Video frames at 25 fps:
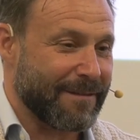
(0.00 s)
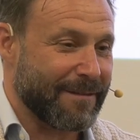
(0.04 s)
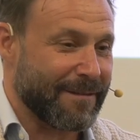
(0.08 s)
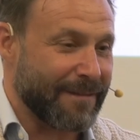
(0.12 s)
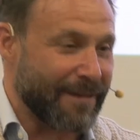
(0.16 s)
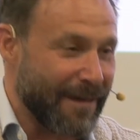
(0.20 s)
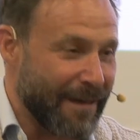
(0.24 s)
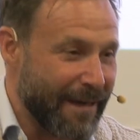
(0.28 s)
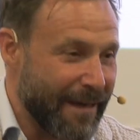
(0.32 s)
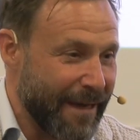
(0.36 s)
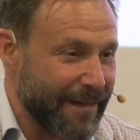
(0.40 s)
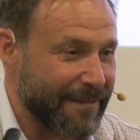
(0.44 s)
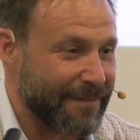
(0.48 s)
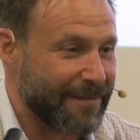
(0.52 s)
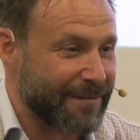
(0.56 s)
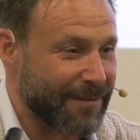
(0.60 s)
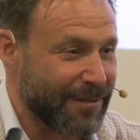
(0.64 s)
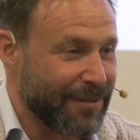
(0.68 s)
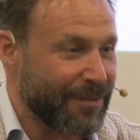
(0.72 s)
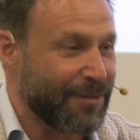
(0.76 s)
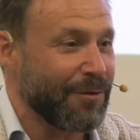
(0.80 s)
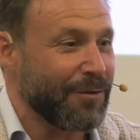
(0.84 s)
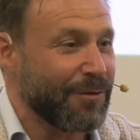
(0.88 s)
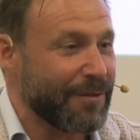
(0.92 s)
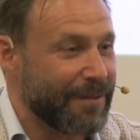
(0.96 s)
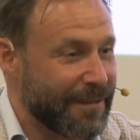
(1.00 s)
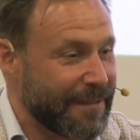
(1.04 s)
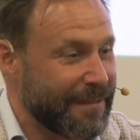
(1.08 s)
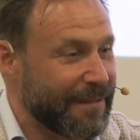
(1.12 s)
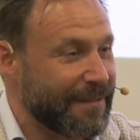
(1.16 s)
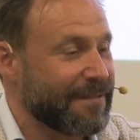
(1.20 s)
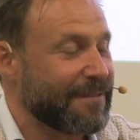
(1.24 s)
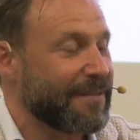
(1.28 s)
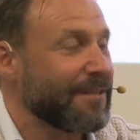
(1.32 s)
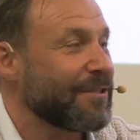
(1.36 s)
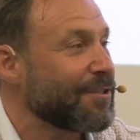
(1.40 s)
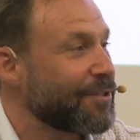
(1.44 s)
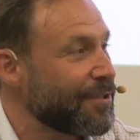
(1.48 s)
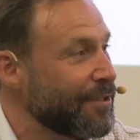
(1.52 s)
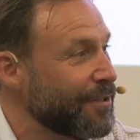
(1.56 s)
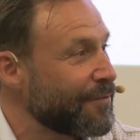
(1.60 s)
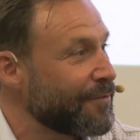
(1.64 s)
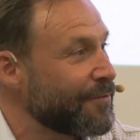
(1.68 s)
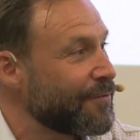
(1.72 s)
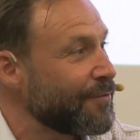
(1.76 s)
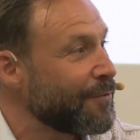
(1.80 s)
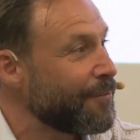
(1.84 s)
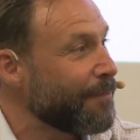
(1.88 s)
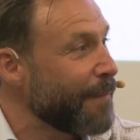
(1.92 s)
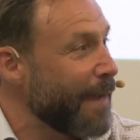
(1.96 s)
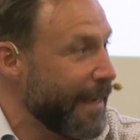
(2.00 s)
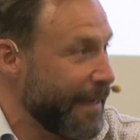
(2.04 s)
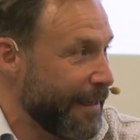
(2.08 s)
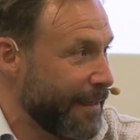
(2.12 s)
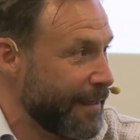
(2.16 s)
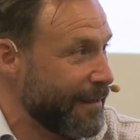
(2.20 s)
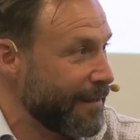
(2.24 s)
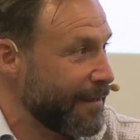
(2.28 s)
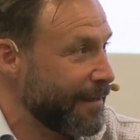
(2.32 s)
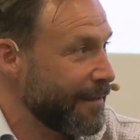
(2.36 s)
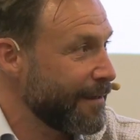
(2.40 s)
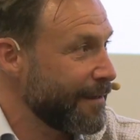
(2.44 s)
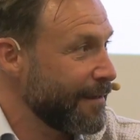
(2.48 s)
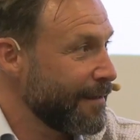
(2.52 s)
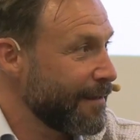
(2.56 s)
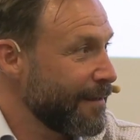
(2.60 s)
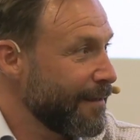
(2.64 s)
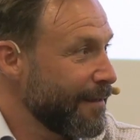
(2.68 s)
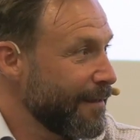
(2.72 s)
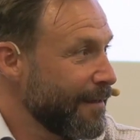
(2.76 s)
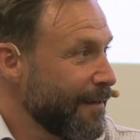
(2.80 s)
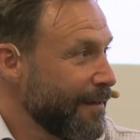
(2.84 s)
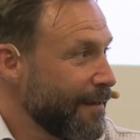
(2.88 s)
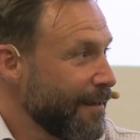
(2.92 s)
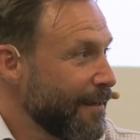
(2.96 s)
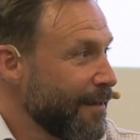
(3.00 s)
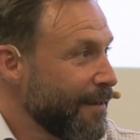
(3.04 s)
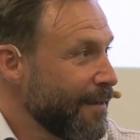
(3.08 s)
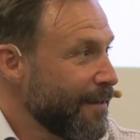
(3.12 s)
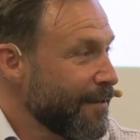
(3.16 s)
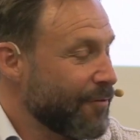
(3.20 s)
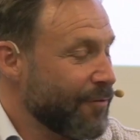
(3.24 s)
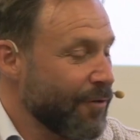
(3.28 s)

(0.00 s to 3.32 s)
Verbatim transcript: the less good decisions you make. Right.